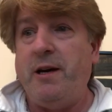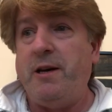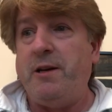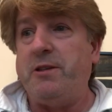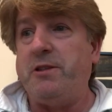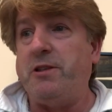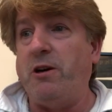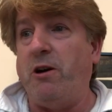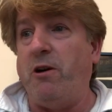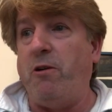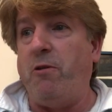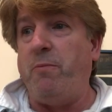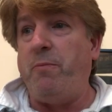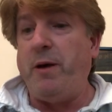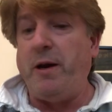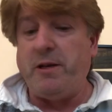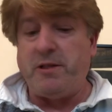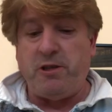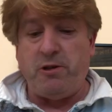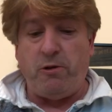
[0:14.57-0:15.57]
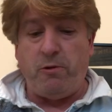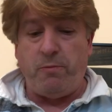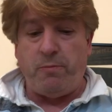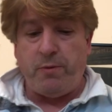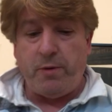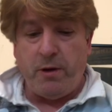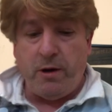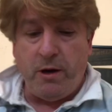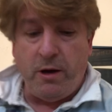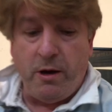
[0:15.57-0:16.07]
So picked up
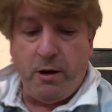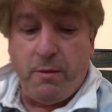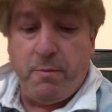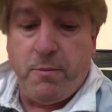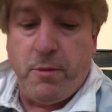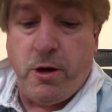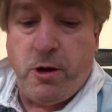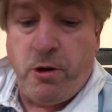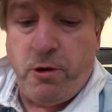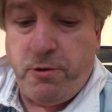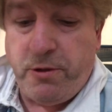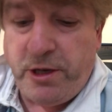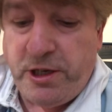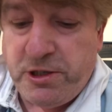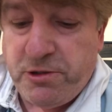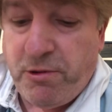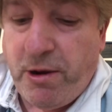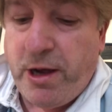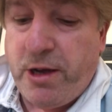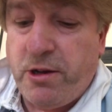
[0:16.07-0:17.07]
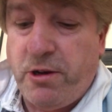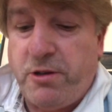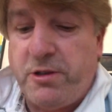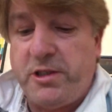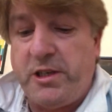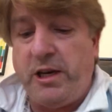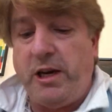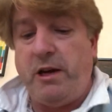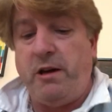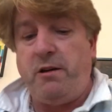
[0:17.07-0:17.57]
all these
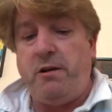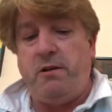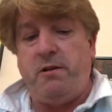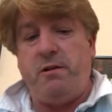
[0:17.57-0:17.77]
records here